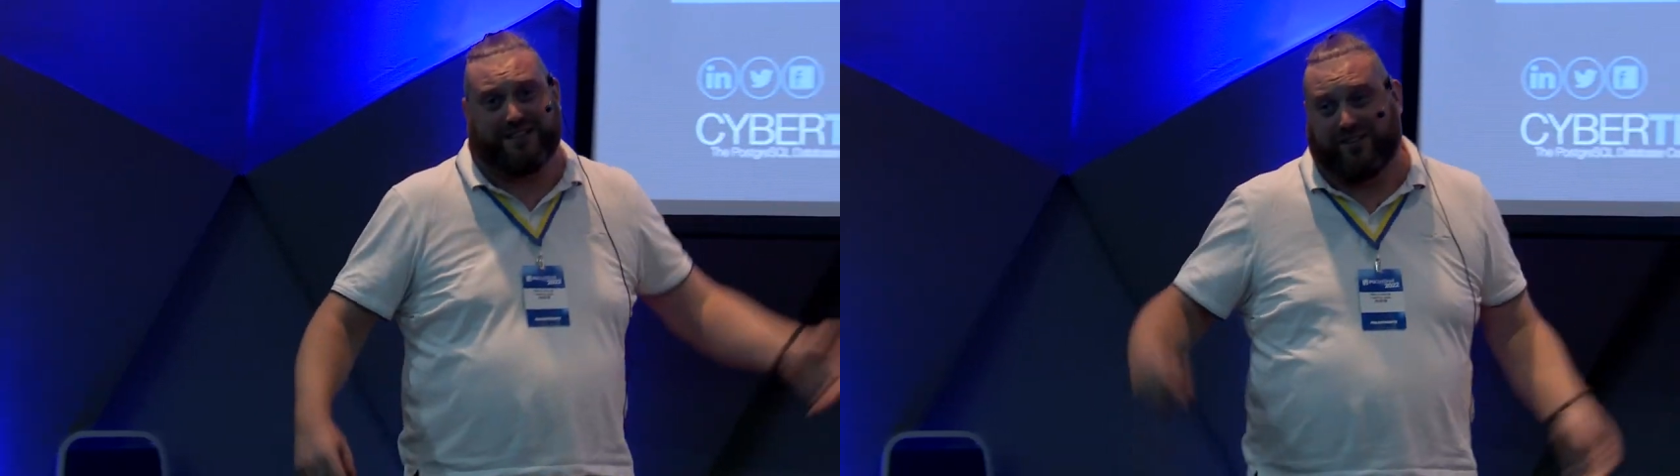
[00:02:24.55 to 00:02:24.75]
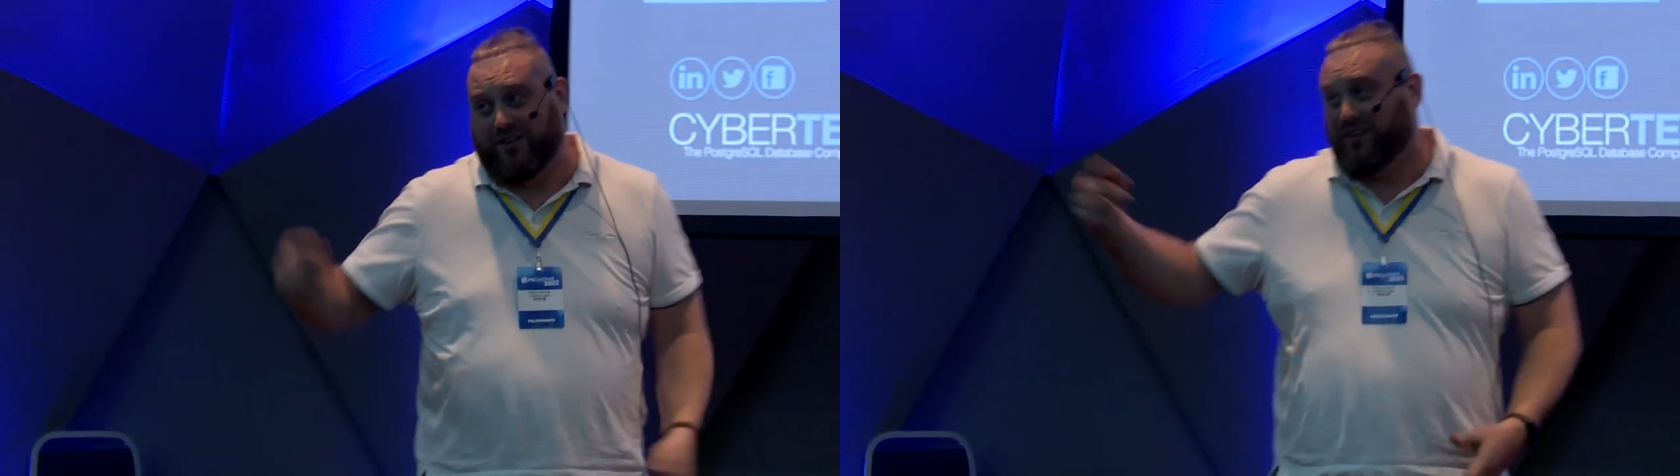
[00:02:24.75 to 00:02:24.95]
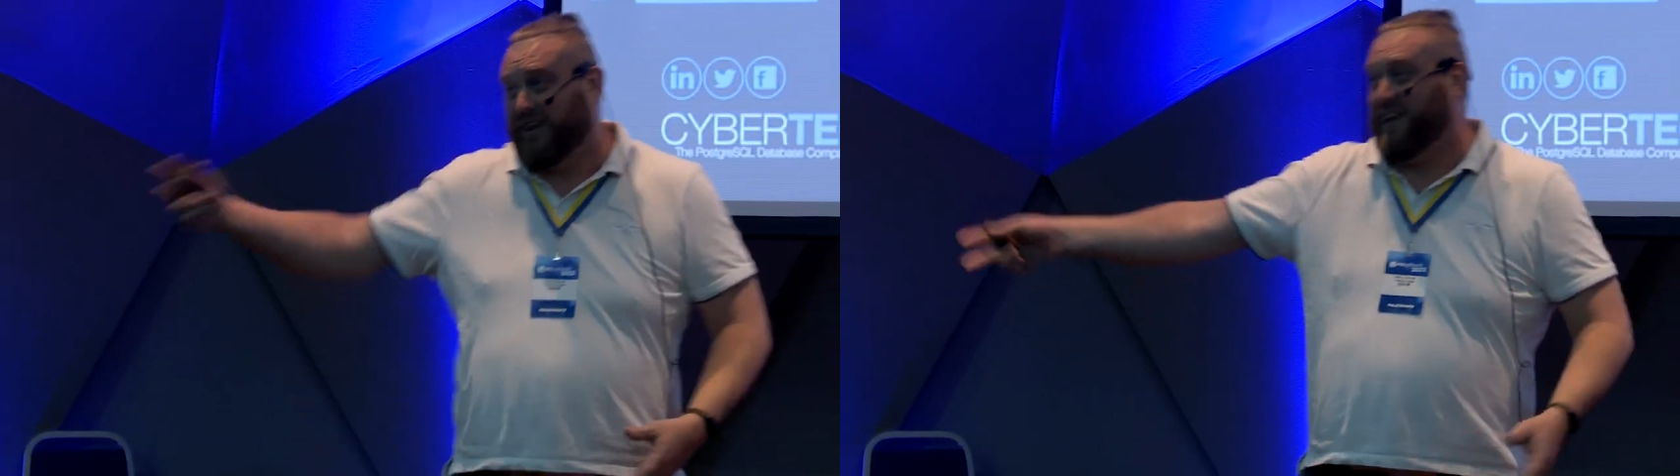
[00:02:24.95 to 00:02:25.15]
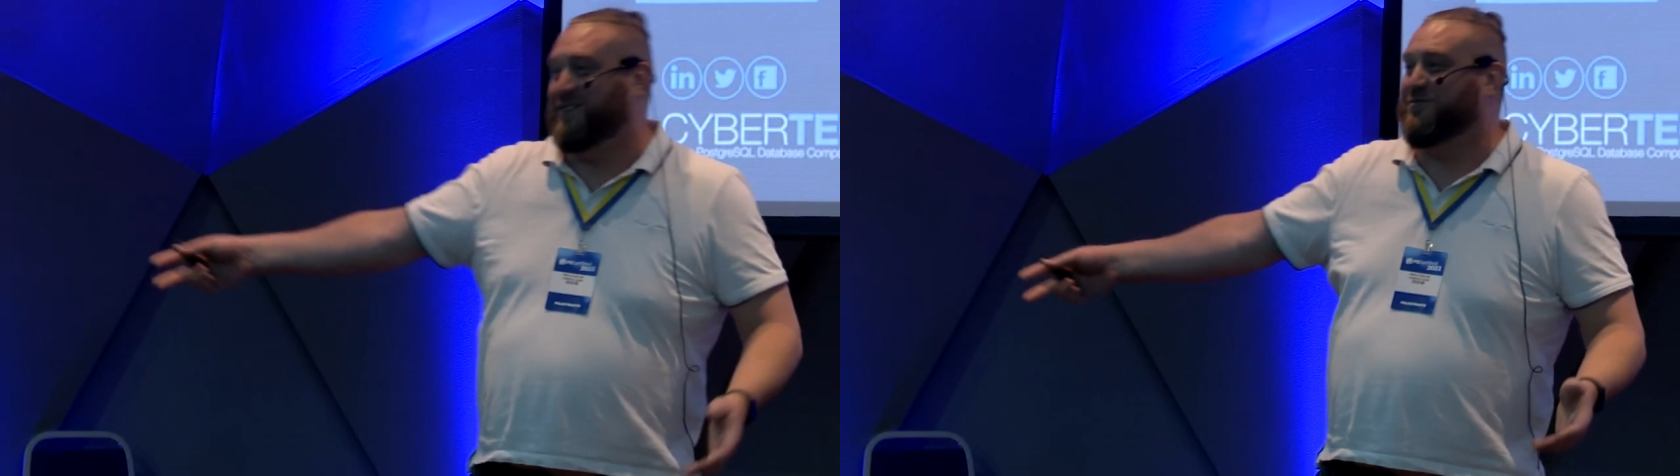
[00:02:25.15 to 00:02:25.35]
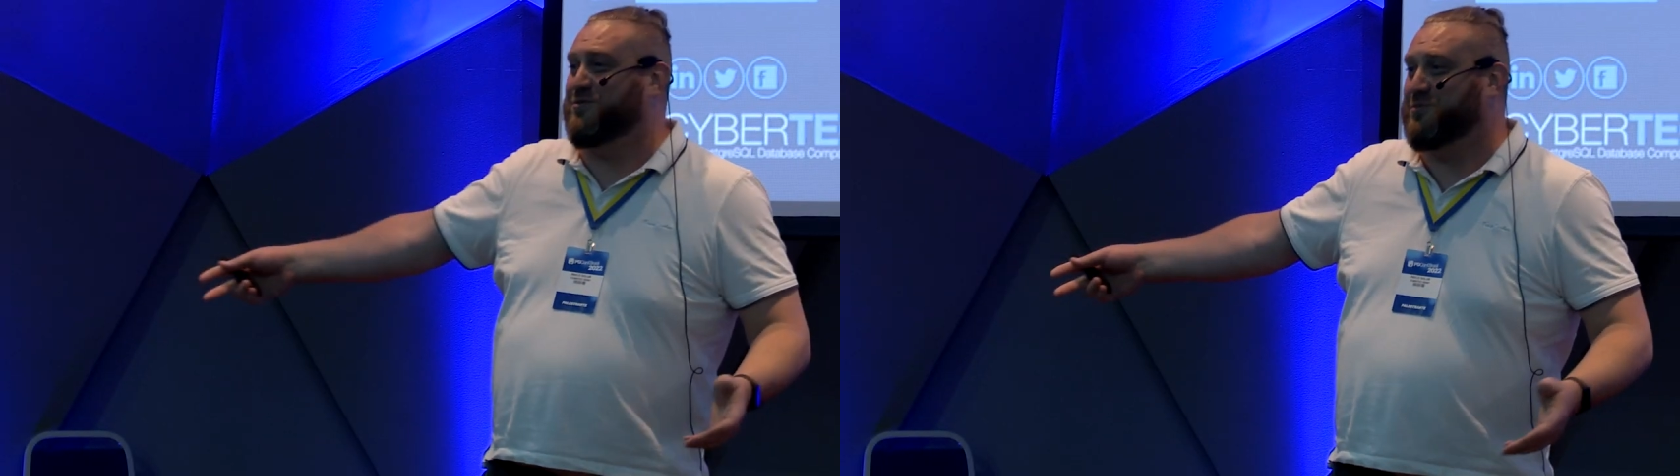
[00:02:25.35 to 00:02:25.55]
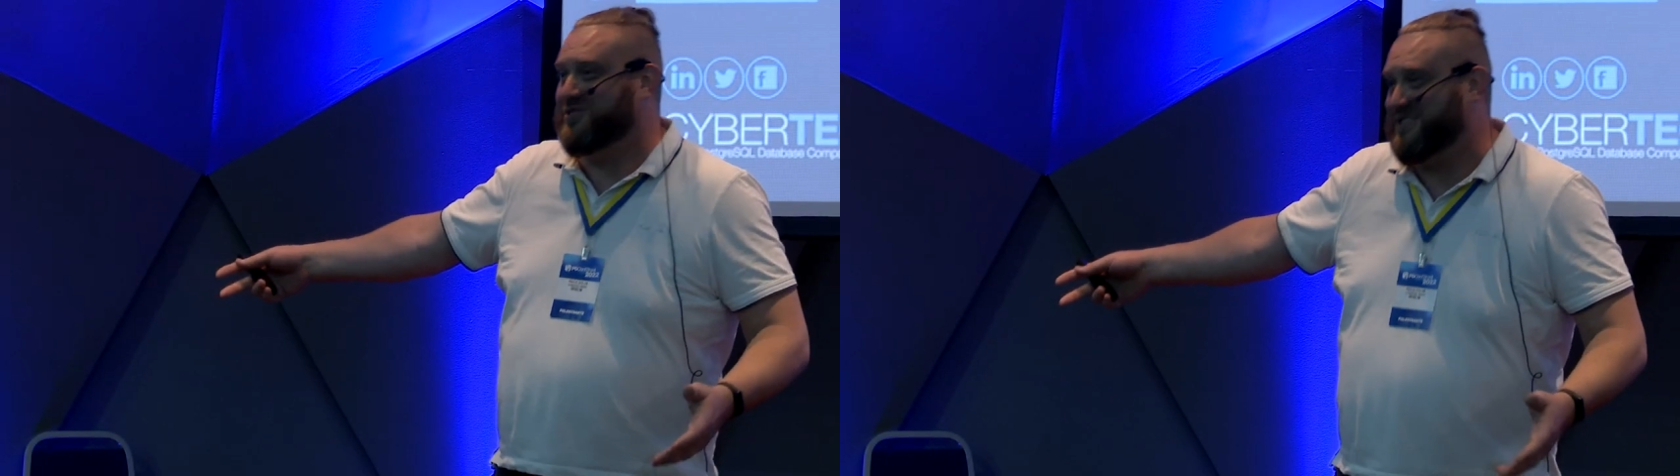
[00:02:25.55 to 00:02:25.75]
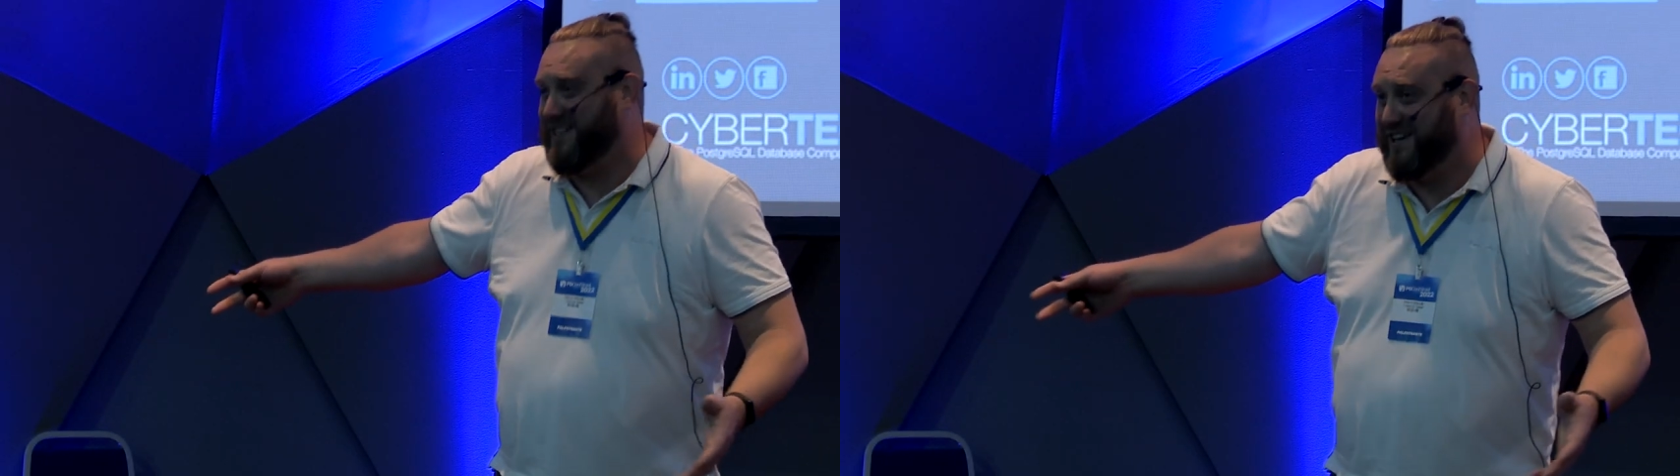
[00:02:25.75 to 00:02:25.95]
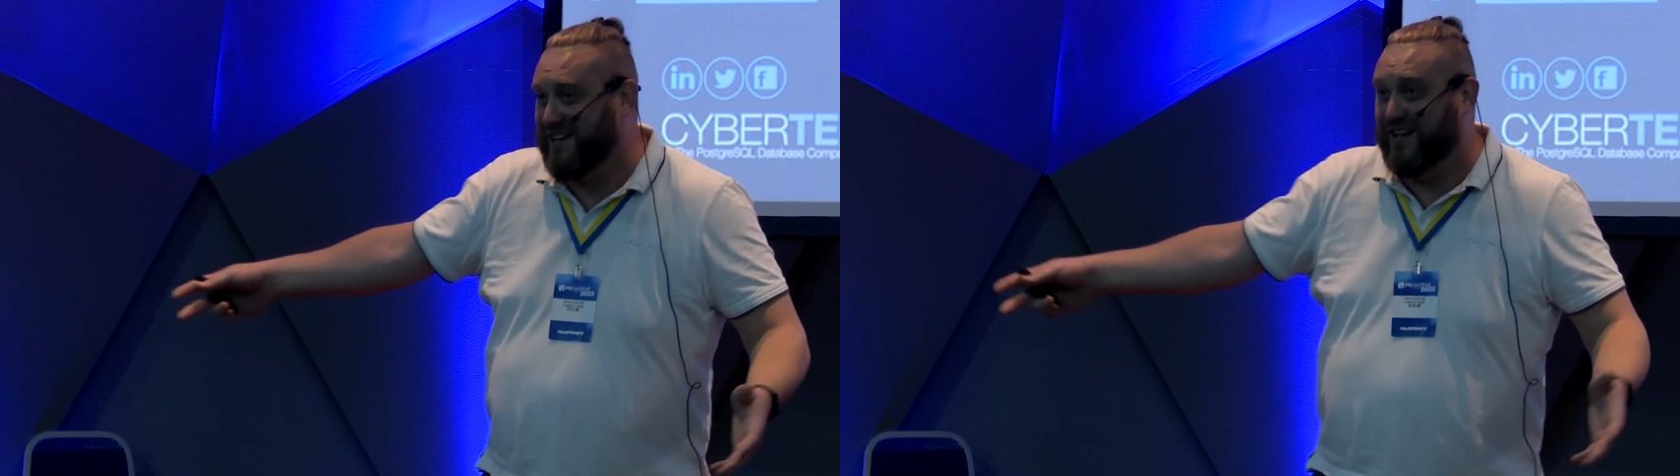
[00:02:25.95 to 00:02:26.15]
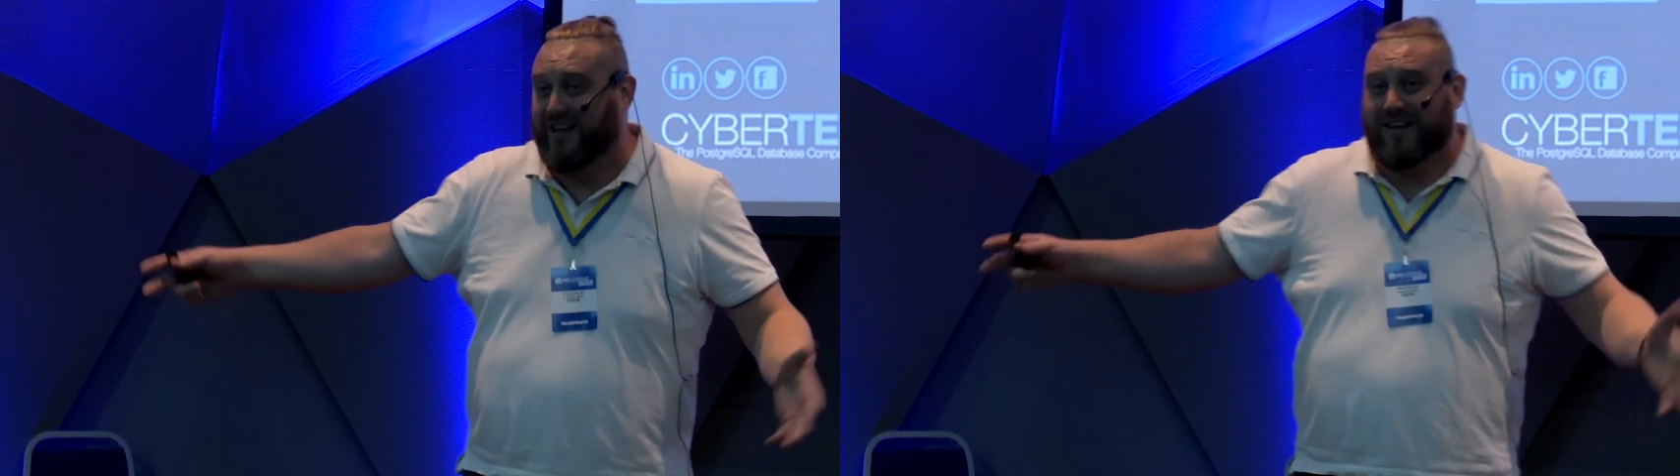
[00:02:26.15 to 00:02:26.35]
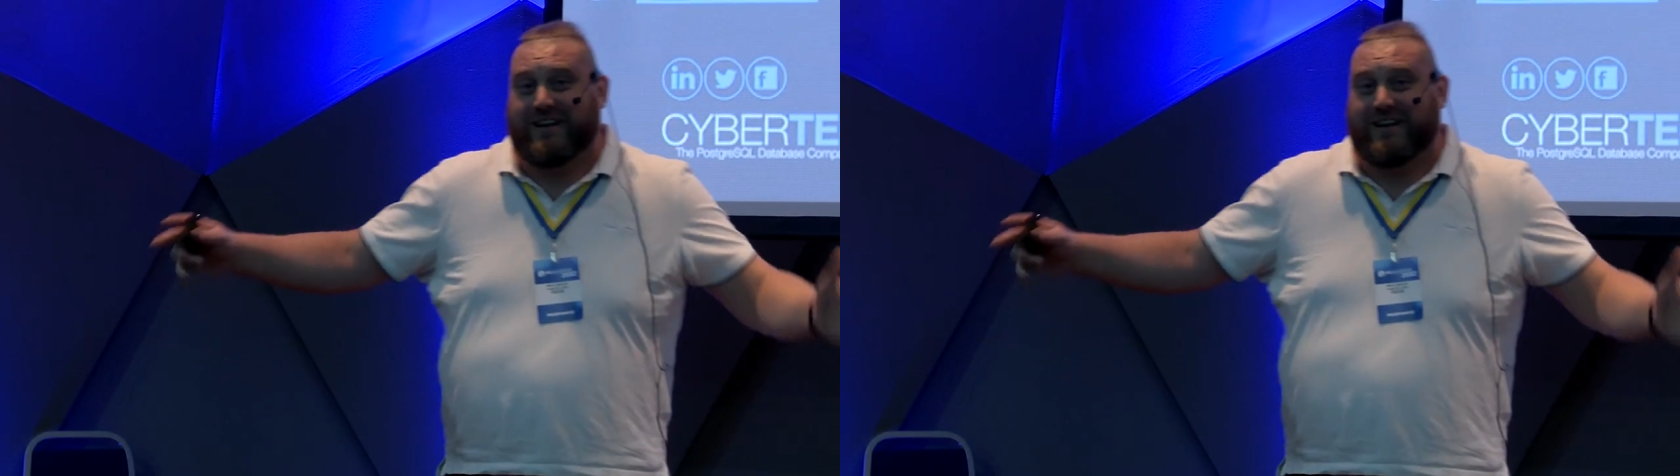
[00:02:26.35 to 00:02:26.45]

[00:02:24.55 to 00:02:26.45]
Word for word: and the lady from Brazil.